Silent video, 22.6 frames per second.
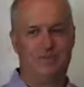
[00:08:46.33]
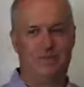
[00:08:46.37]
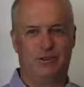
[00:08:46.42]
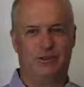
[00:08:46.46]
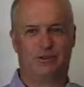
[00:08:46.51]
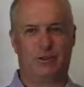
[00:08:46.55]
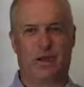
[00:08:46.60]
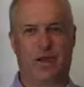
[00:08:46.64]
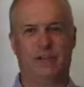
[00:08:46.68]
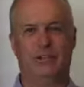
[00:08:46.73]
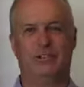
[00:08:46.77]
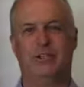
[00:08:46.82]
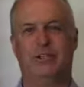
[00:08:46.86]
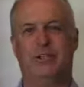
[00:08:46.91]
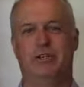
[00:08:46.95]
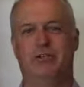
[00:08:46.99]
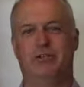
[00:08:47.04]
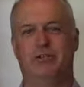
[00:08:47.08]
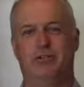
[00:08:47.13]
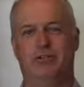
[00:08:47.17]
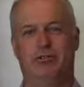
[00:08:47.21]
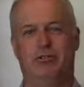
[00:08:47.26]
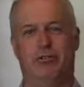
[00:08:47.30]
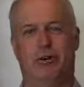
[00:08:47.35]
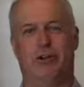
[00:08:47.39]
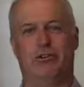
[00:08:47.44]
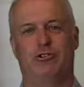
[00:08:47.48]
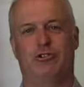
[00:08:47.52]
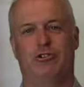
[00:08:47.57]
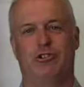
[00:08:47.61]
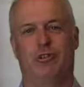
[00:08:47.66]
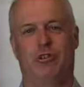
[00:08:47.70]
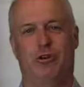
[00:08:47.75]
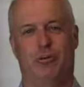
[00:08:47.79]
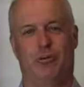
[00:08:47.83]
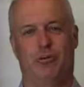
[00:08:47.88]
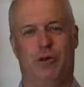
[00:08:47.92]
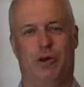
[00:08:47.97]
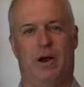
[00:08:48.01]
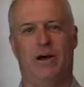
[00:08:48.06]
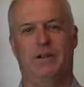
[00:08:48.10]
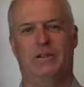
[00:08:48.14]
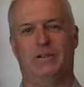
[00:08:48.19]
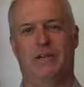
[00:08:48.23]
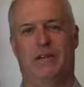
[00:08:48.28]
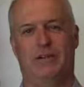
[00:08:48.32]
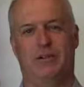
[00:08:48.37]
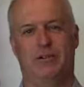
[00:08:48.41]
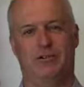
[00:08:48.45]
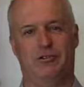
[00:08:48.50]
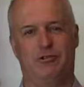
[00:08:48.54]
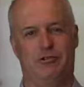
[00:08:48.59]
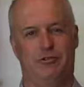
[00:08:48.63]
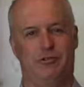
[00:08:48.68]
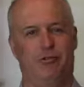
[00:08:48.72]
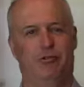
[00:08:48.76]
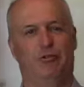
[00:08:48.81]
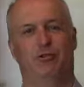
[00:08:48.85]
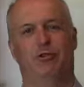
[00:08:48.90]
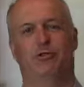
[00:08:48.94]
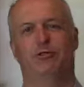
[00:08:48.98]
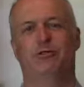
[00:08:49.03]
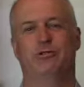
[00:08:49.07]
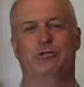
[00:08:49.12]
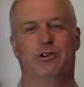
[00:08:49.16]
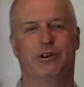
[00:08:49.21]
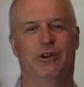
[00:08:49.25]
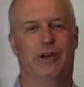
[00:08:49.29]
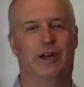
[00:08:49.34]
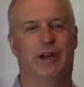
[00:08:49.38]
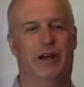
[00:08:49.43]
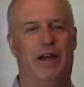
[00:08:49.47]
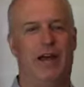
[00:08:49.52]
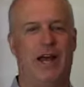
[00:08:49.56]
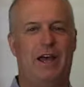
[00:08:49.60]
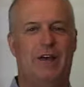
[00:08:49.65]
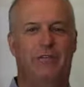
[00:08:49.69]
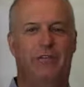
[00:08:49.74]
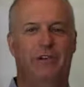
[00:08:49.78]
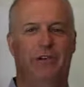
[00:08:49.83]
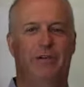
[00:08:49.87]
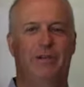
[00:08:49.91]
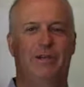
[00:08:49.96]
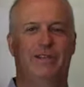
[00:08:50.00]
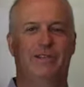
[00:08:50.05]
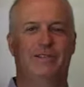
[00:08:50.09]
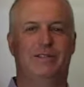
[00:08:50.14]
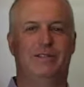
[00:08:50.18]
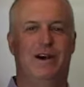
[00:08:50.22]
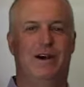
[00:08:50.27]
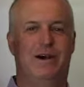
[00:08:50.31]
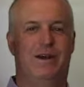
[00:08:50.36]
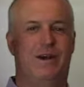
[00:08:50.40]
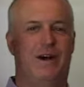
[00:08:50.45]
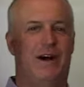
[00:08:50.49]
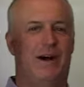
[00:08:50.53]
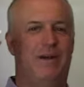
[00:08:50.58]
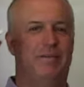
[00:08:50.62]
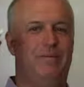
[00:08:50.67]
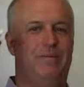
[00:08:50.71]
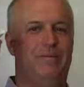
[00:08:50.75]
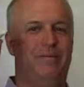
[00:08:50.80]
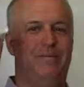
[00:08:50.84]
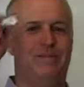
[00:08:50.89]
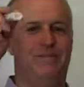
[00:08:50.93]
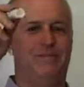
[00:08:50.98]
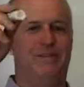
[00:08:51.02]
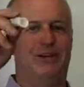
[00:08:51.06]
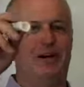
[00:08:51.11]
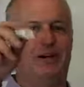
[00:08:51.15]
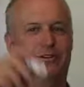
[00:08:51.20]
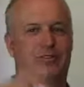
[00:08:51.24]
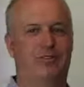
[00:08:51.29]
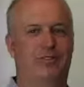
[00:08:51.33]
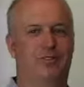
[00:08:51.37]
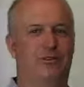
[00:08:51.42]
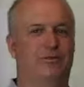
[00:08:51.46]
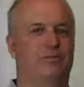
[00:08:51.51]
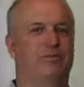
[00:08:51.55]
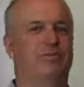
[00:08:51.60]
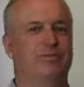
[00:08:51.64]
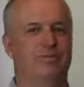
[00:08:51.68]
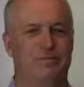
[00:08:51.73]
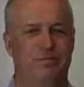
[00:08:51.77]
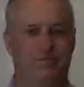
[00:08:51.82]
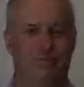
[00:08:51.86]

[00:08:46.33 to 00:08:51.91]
Strategy, structure, process, tools eightfigurebusiness.com. Talk to you soon.